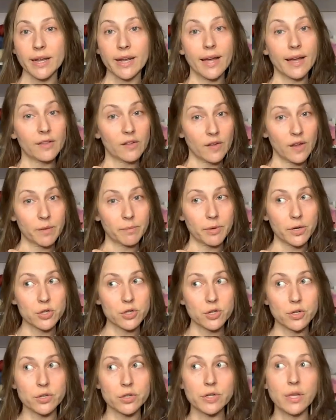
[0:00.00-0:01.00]
I had to take
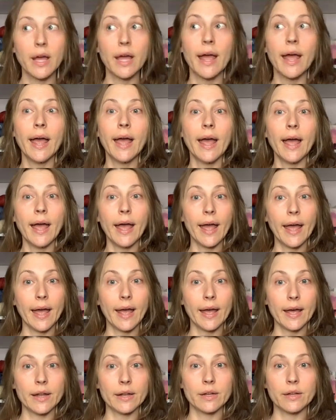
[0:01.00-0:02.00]
pictures
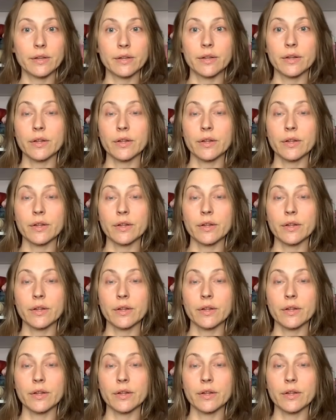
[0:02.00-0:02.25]
and